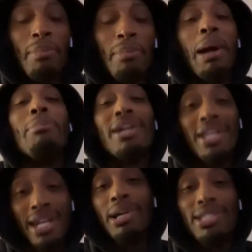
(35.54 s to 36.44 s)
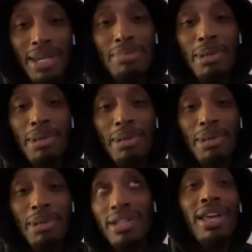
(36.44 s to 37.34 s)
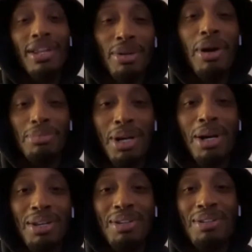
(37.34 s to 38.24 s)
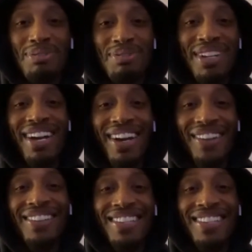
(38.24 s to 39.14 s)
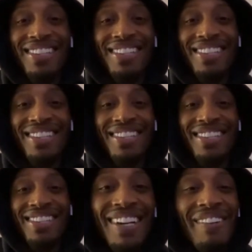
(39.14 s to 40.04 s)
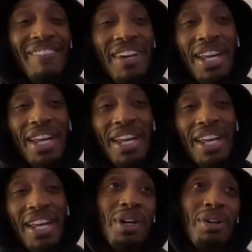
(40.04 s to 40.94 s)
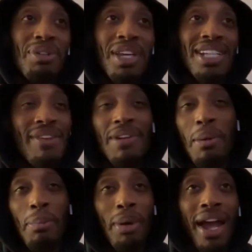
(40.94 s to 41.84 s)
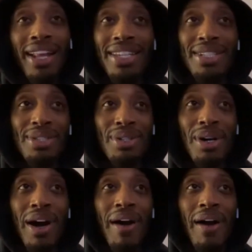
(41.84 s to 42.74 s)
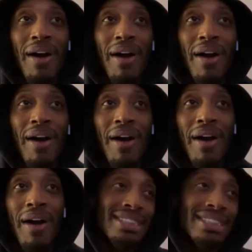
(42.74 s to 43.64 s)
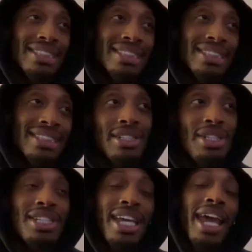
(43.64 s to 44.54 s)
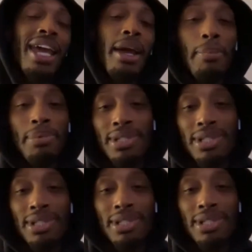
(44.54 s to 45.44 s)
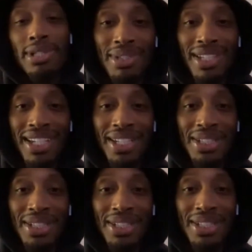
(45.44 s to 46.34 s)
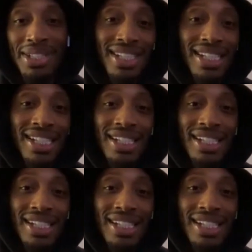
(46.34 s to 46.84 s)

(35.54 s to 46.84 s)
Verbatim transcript: but I'm looking at my teammate, but they know I'm talking about them. And it's like one of them things, even in practice, you know, I just can't help it sometimes. And it's just,